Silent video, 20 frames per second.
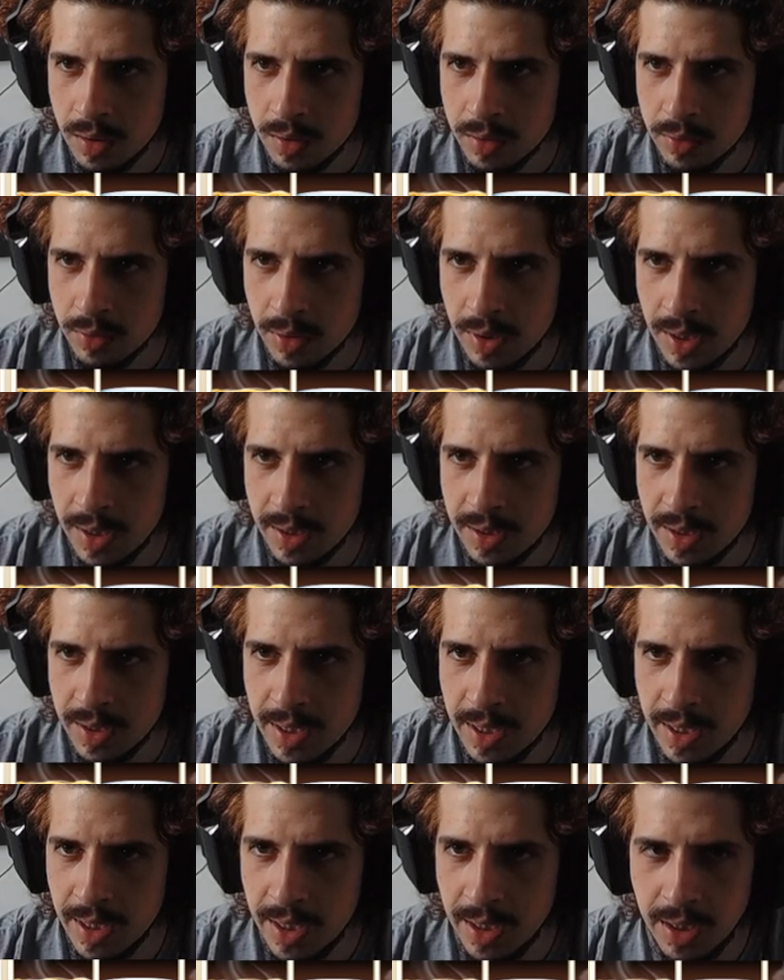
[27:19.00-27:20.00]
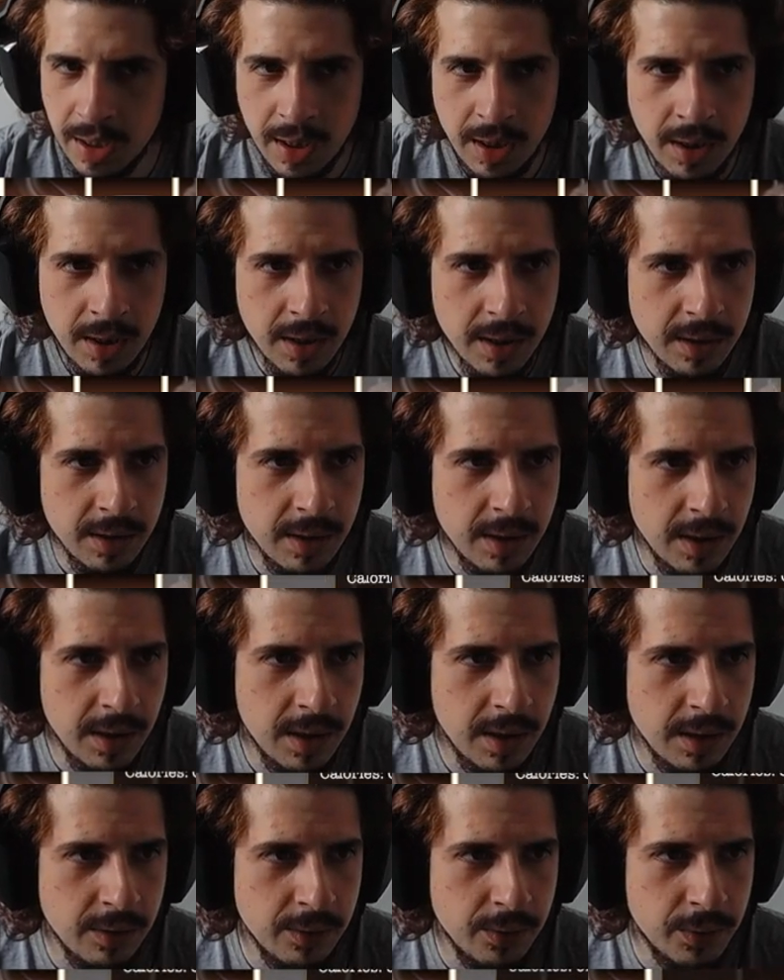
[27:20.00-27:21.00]
to like 90 and
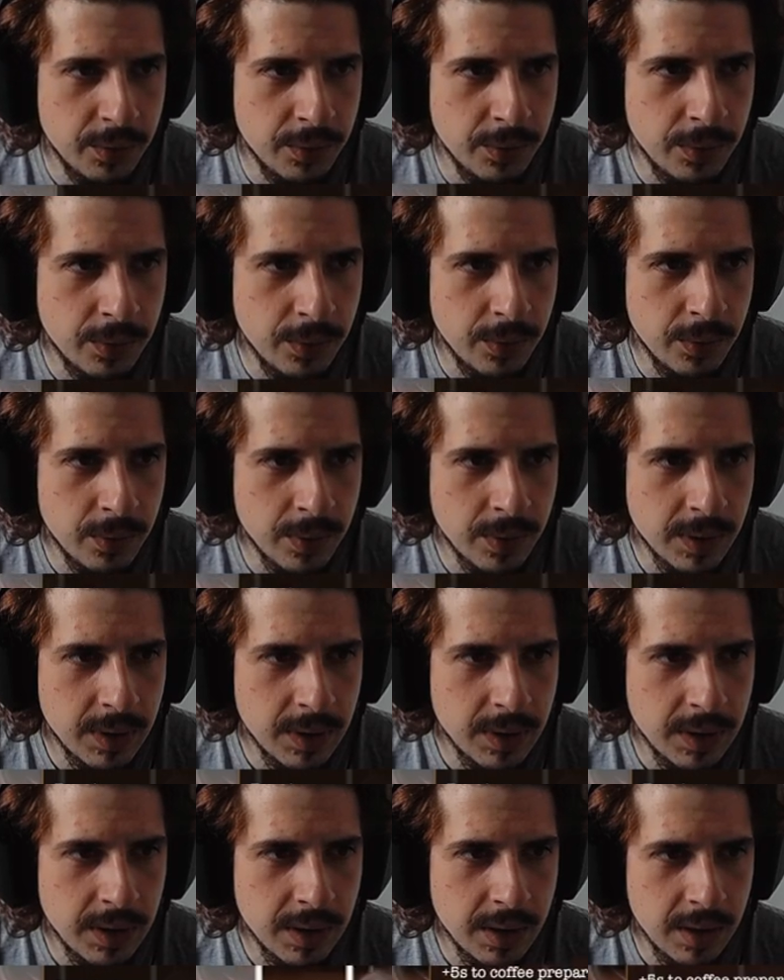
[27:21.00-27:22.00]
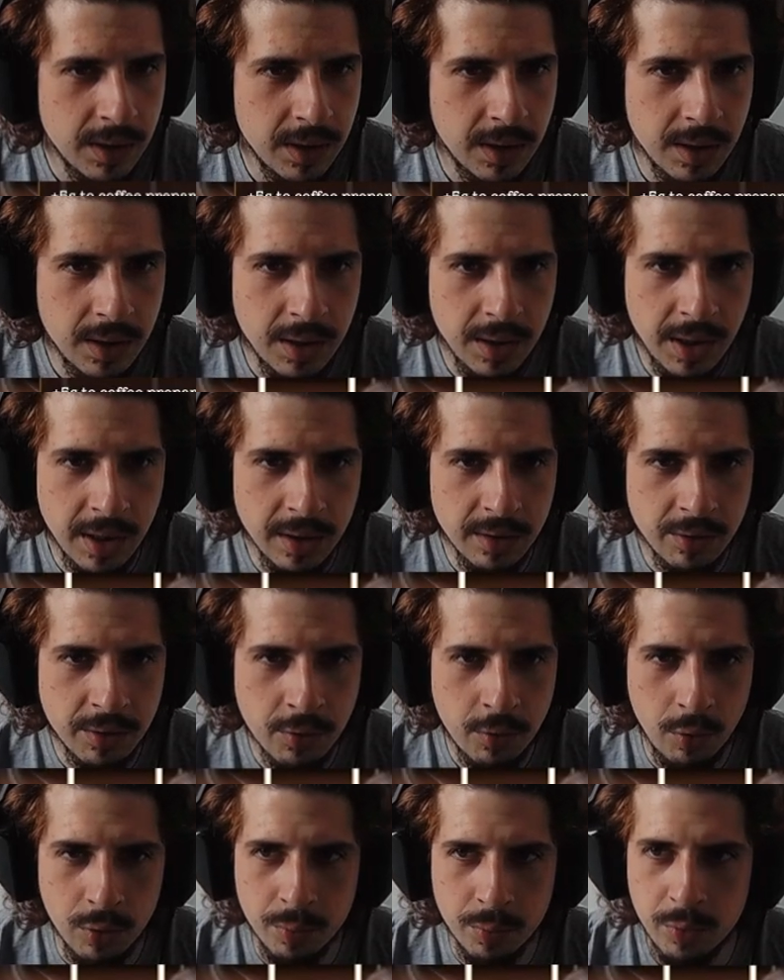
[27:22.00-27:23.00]
then do another
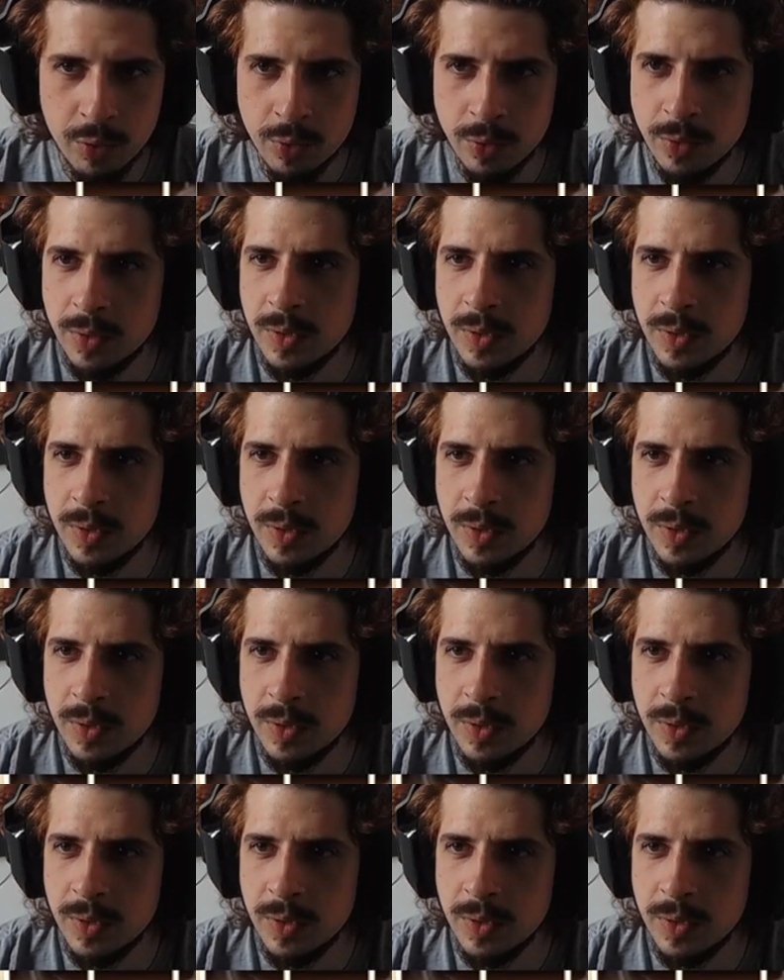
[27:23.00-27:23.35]
cold brew.